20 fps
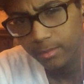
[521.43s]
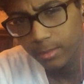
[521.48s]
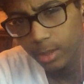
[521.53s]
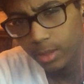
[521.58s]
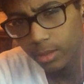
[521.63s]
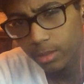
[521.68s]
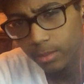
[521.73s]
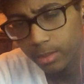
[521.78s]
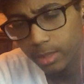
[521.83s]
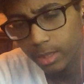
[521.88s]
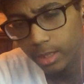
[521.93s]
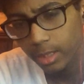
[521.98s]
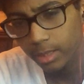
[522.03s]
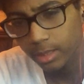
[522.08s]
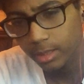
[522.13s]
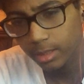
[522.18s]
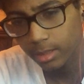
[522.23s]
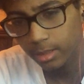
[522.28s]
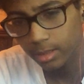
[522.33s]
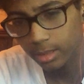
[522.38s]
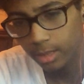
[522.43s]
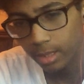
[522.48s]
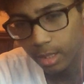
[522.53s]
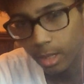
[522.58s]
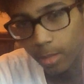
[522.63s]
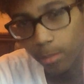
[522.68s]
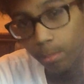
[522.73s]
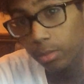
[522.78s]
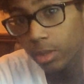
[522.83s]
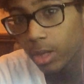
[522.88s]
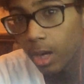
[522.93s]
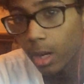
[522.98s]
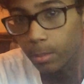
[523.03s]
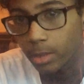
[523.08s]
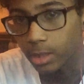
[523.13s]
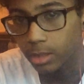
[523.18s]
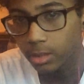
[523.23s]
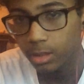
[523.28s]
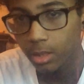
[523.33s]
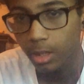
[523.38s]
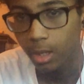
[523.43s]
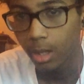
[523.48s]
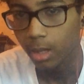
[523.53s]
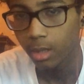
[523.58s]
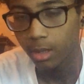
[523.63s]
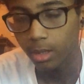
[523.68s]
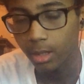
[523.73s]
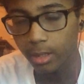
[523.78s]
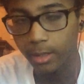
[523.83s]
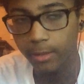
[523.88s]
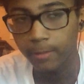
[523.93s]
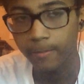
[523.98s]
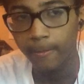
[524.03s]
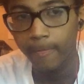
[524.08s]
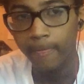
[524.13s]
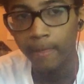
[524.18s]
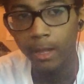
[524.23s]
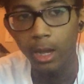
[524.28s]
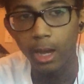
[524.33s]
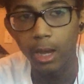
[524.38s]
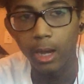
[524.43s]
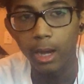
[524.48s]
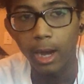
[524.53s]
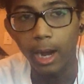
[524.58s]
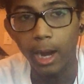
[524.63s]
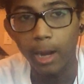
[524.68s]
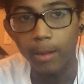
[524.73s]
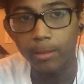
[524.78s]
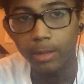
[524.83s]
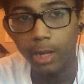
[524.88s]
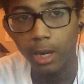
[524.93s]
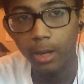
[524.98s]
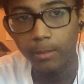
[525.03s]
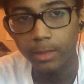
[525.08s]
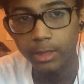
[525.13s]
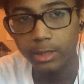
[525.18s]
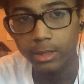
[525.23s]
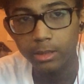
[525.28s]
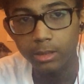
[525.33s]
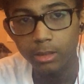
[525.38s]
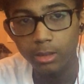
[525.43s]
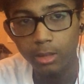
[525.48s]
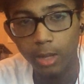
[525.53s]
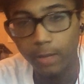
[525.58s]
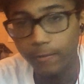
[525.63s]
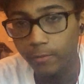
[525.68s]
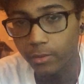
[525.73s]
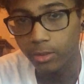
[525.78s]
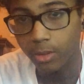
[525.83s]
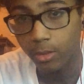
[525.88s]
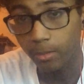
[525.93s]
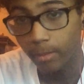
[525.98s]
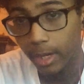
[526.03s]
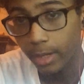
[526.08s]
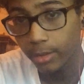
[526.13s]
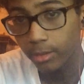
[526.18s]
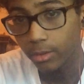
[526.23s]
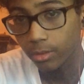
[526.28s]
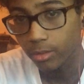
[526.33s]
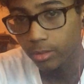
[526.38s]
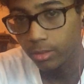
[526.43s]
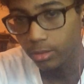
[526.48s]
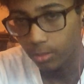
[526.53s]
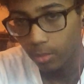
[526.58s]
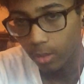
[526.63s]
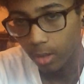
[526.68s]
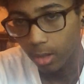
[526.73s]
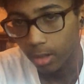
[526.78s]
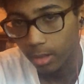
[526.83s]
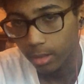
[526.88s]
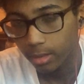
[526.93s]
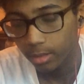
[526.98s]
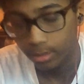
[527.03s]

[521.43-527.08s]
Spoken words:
You know what I'm saying? It's like a promise. Like, I promise to love you no matter who you are.